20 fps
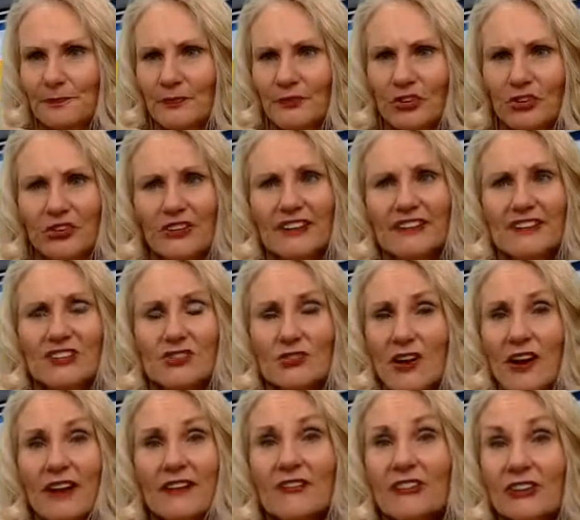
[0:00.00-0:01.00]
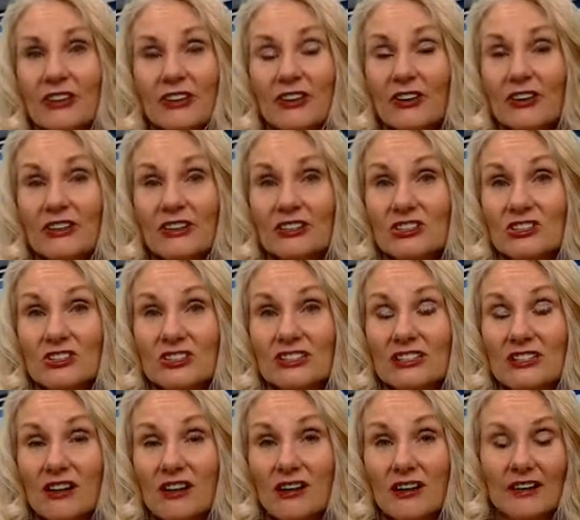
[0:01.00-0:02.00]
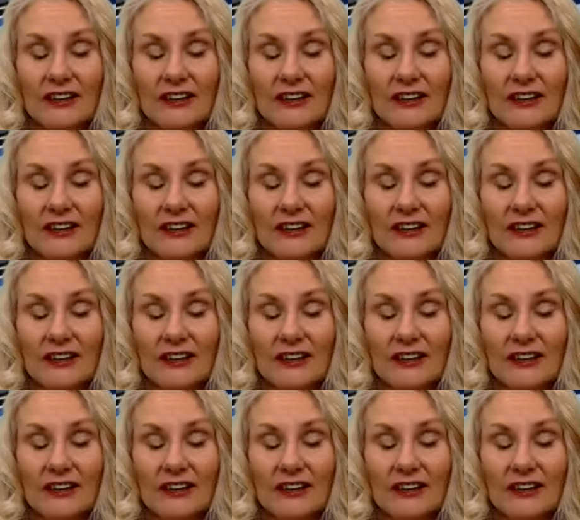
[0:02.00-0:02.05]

You need the drive and the courage to start.